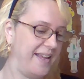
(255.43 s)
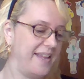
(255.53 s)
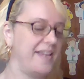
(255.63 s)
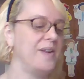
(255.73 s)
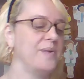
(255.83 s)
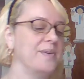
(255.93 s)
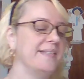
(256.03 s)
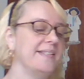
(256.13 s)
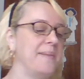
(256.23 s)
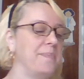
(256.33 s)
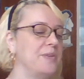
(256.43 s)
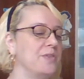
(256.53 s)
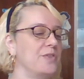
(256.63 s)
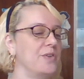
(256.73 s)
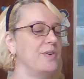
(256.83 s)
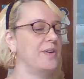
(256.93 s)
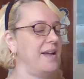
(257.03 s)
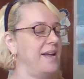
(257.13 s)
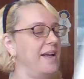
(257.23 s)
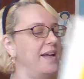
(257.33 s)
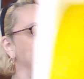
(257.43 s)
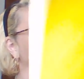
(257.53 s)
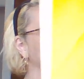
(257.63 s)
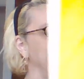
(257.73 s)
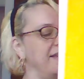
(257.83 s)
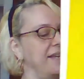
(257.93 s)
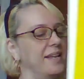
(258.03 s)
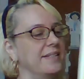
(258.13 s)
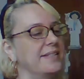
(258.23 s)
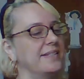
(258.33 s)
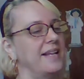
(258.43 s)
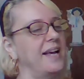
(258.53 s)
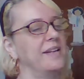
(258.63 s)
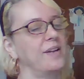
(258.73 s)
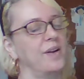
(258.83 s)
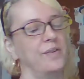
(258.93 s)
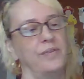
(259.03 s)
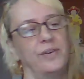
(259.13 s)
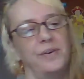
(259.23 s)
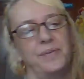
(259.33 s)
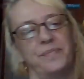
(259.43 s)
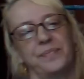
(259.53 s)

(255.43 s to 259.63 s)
Here is a picture on the inside cover.